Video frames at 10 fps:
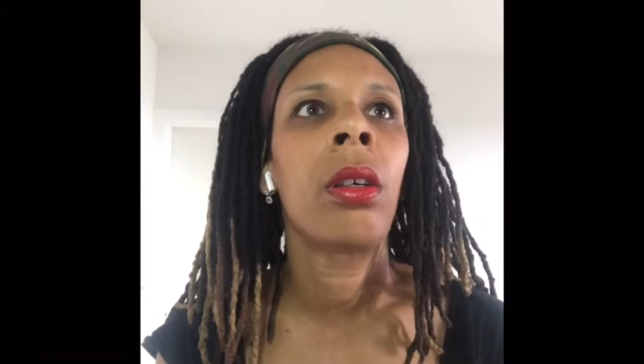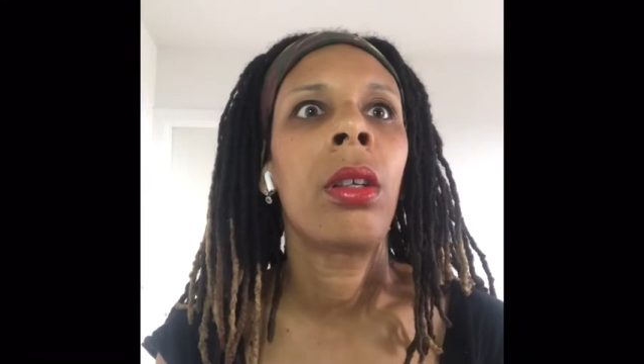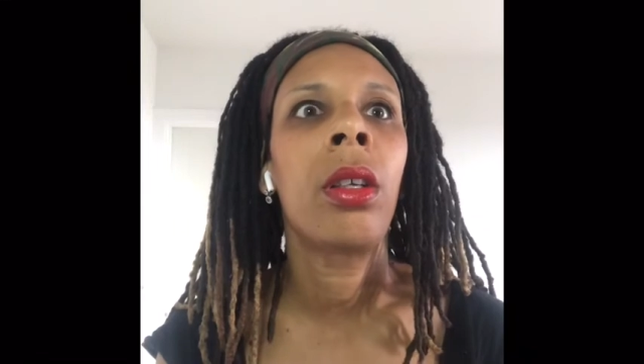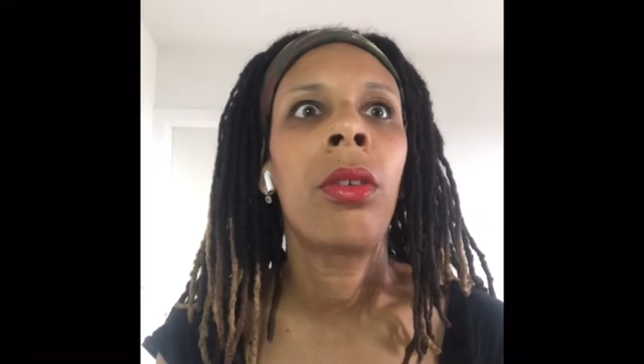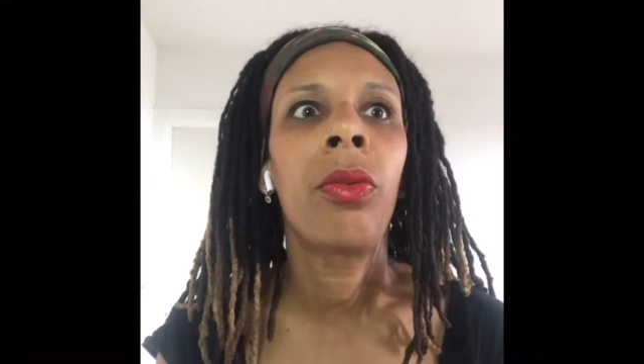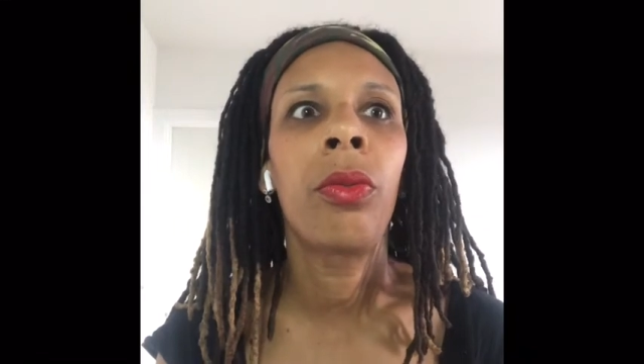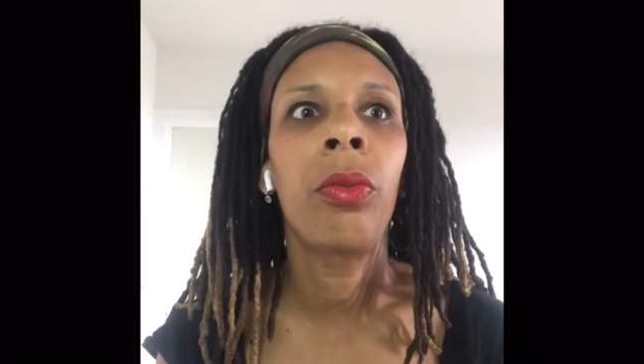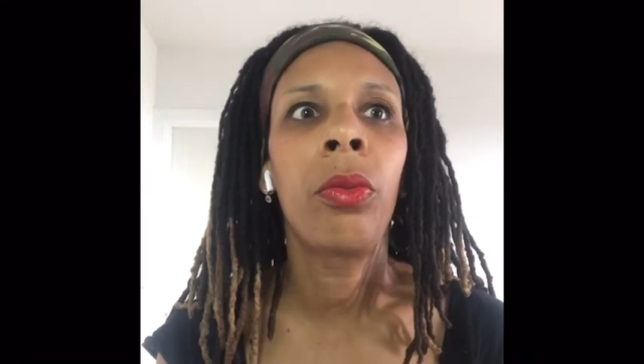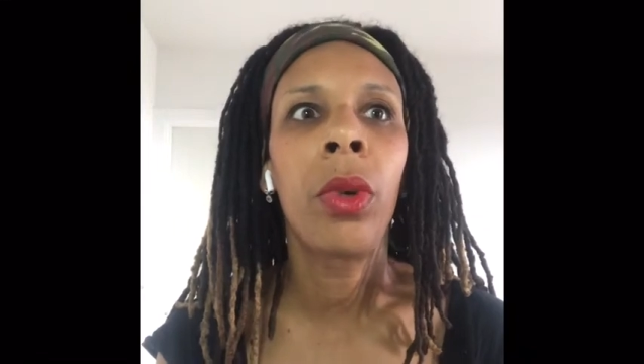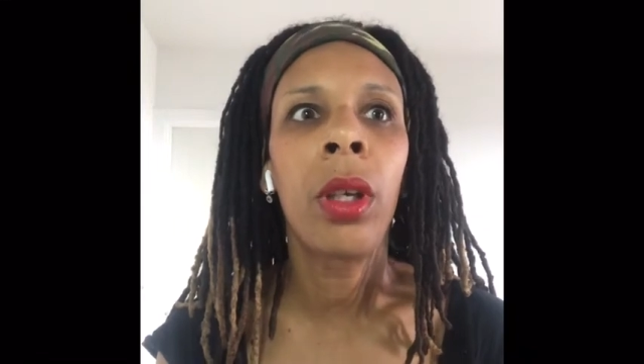if
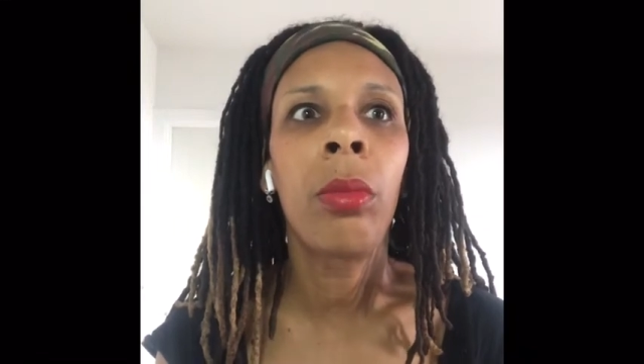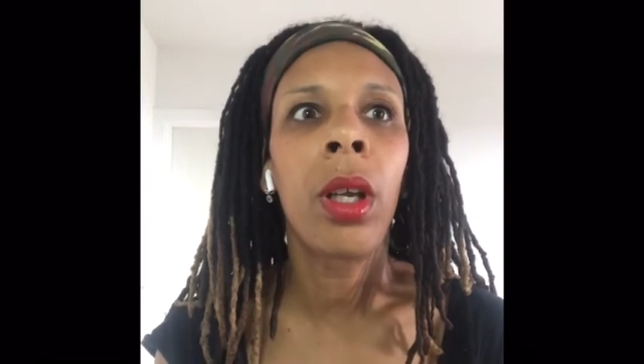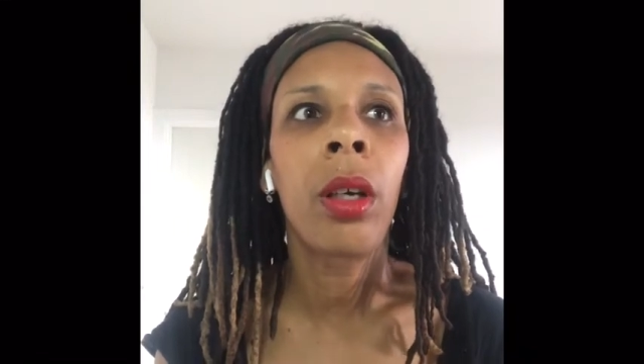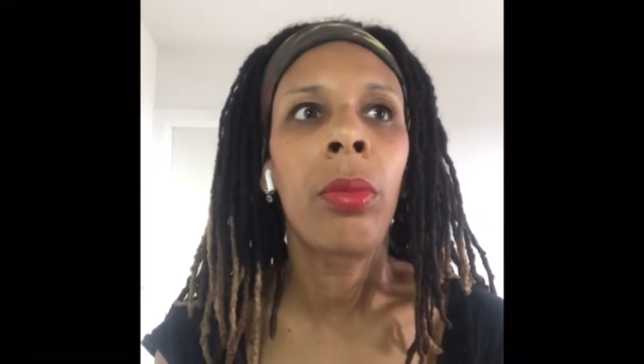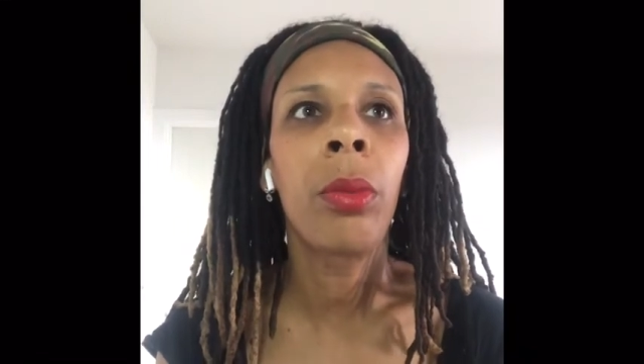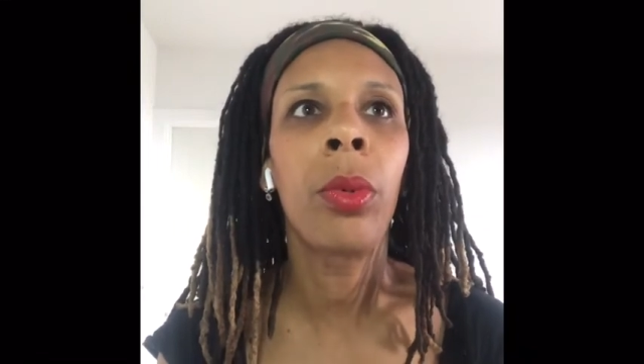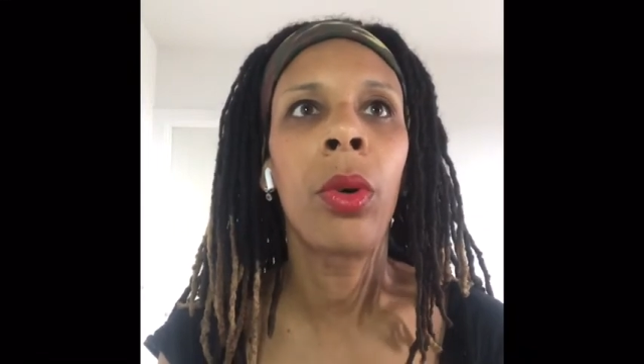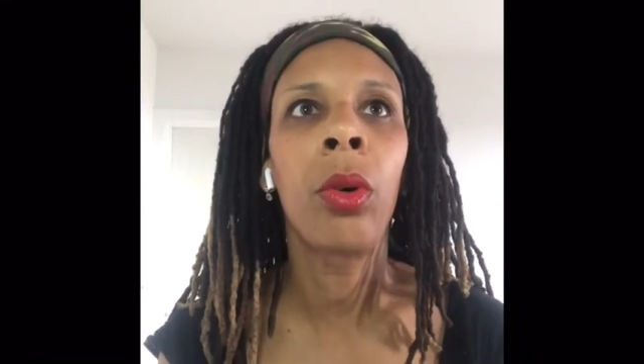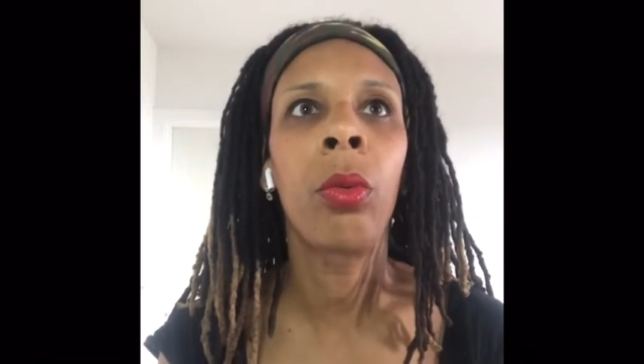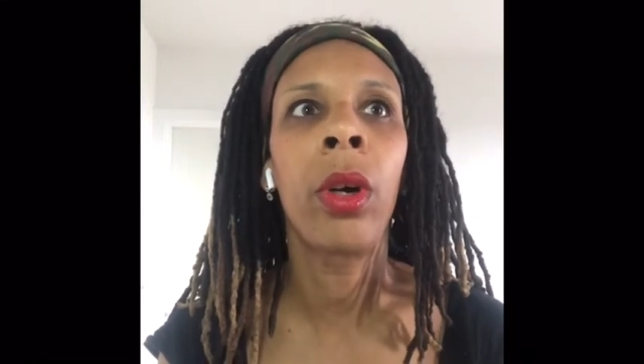we black
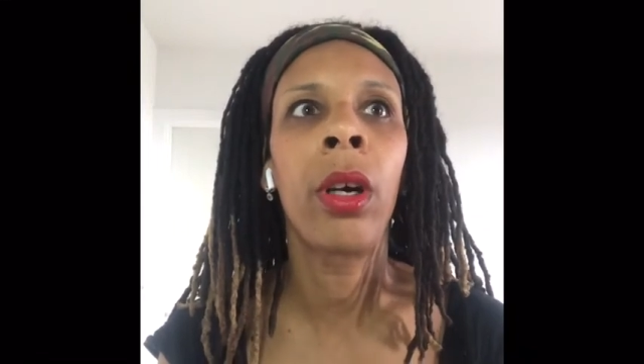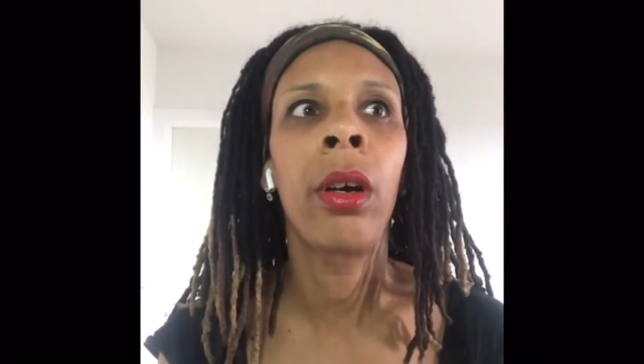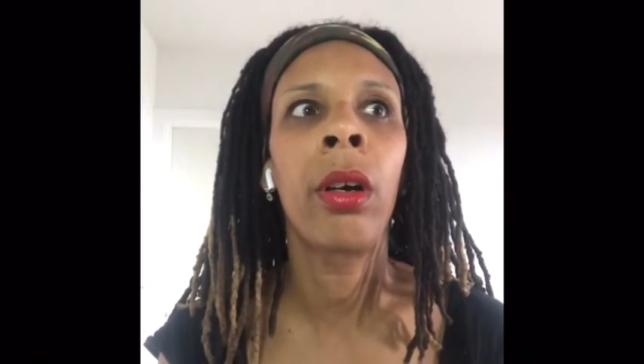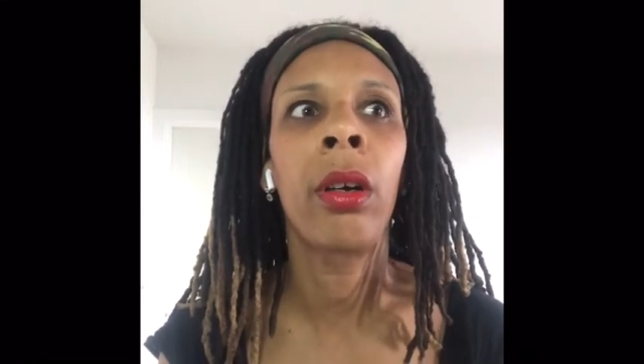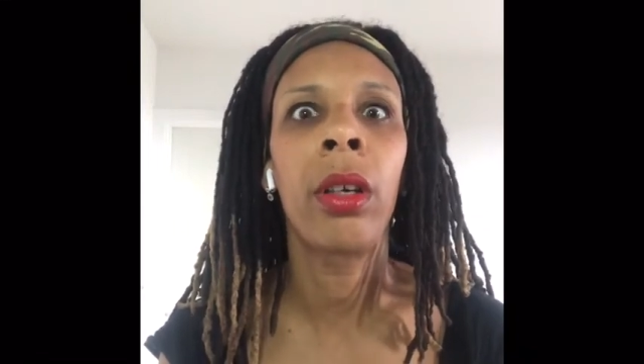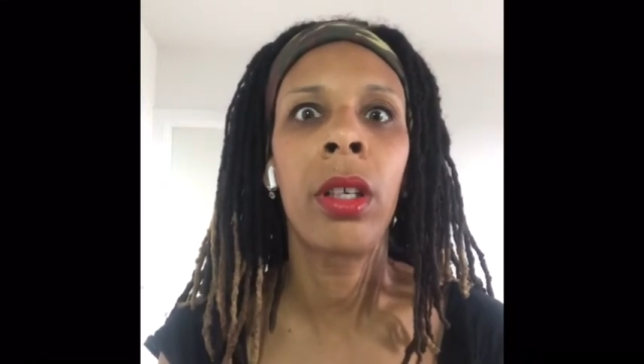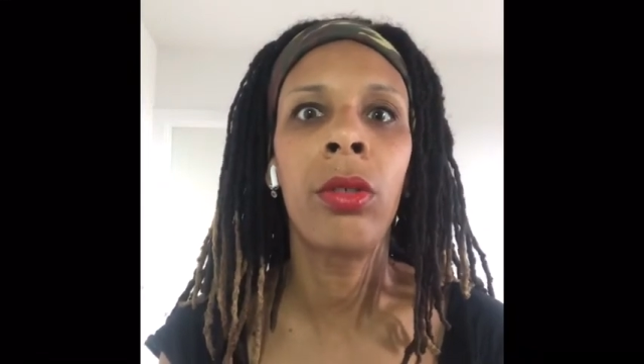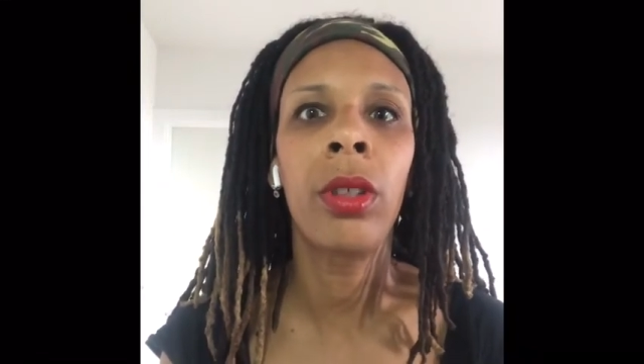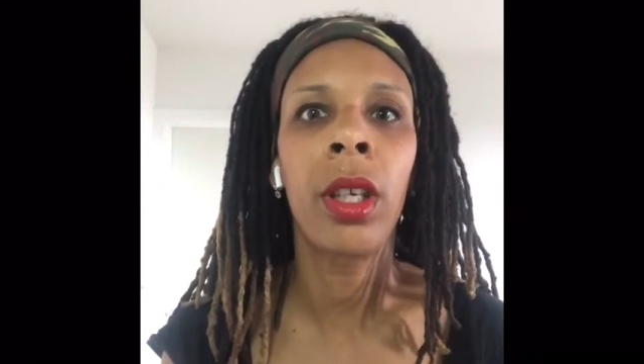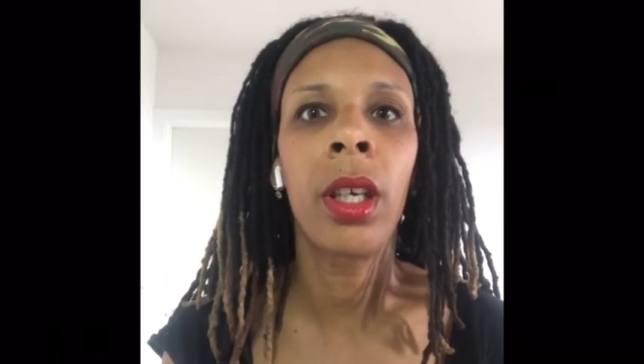people were
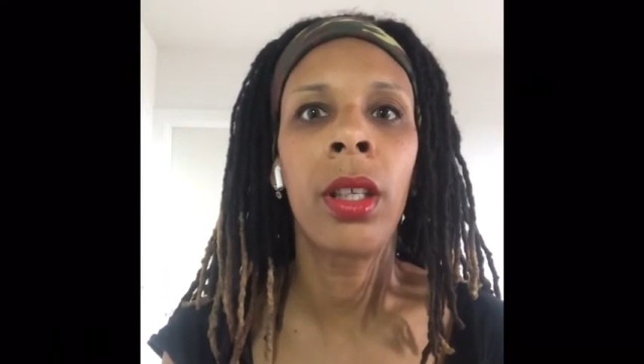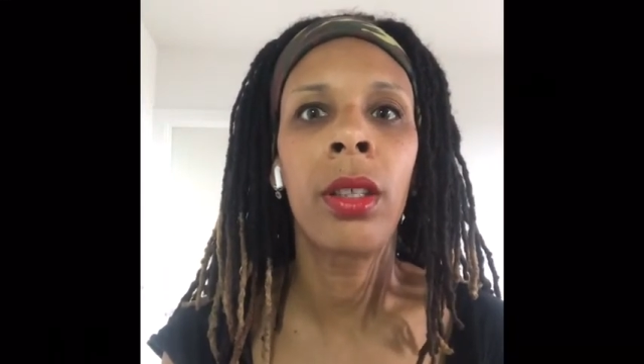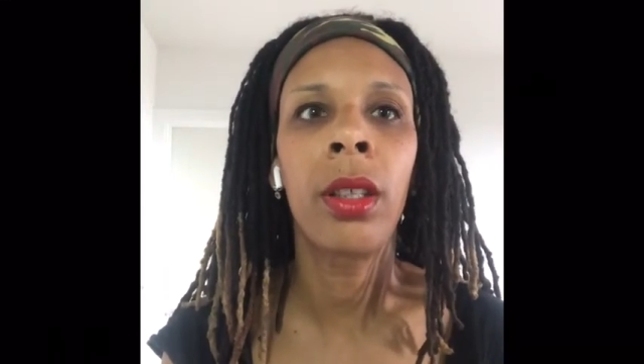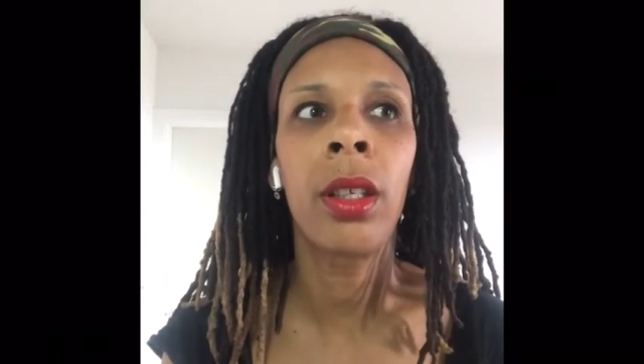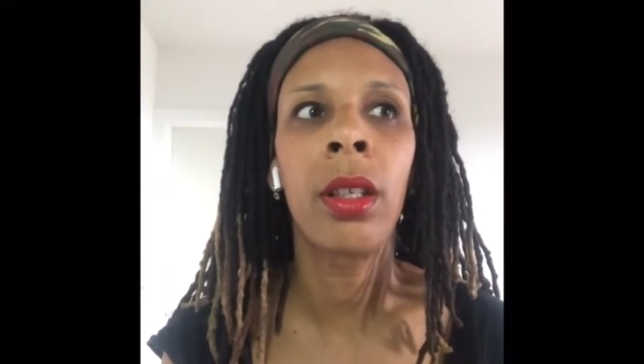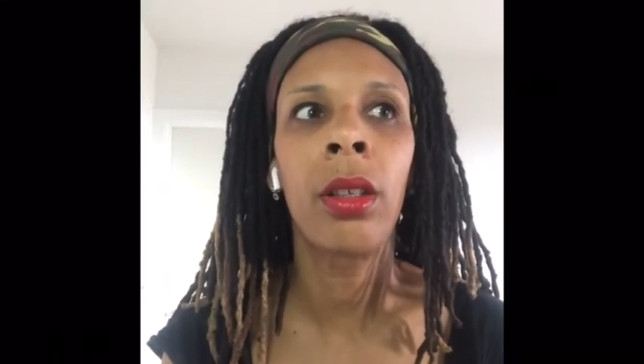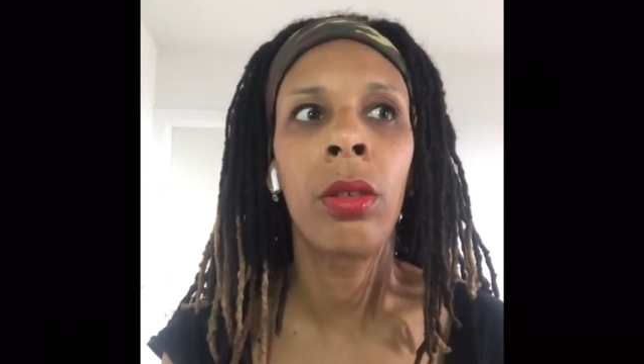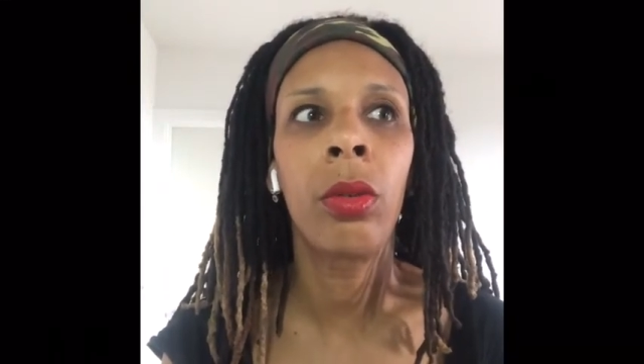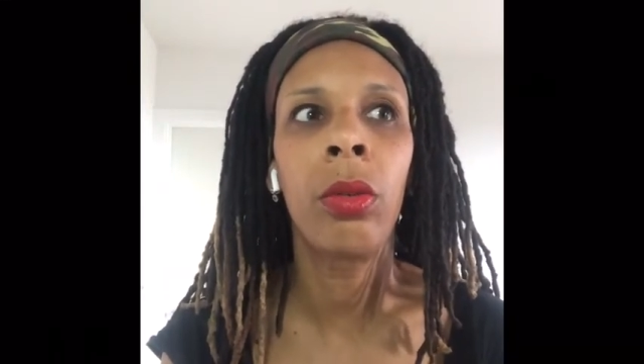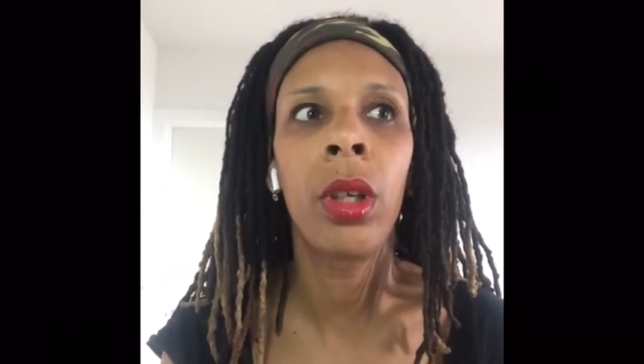educated,
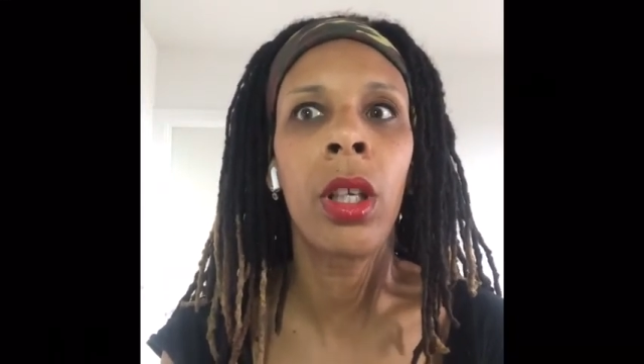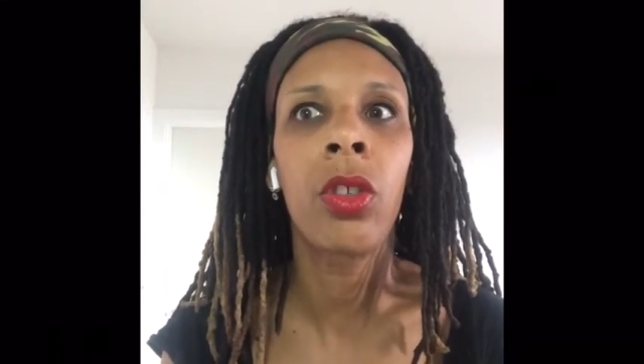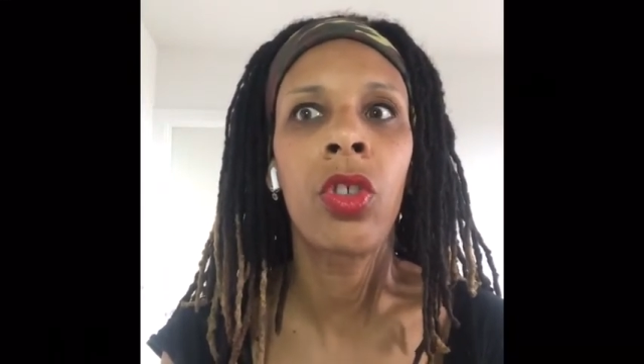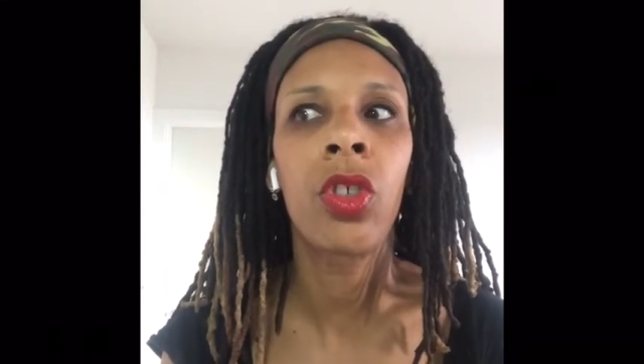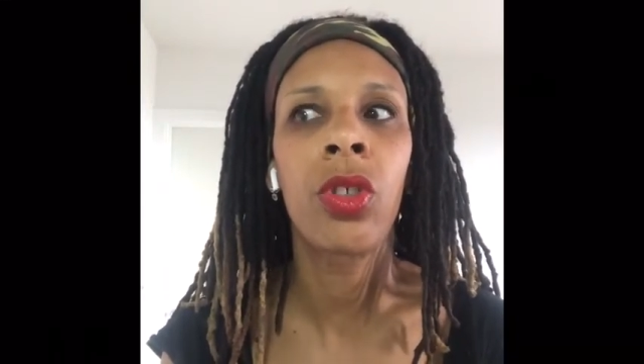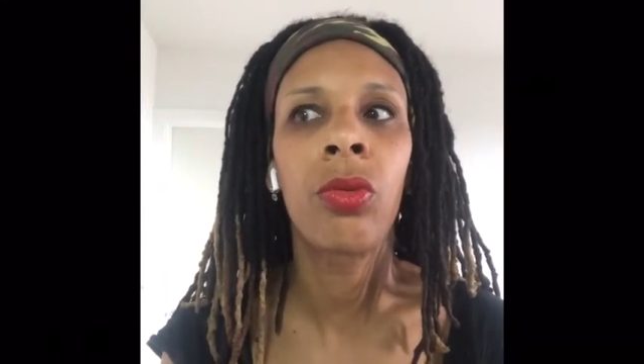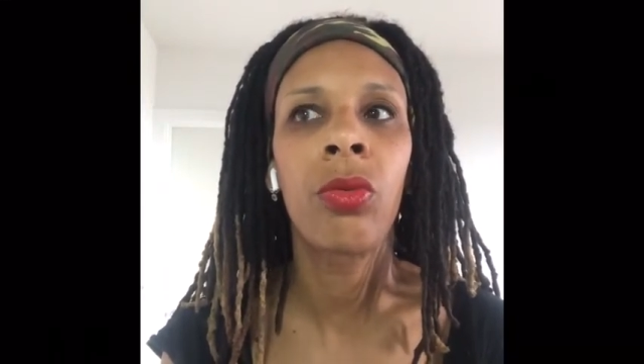rich,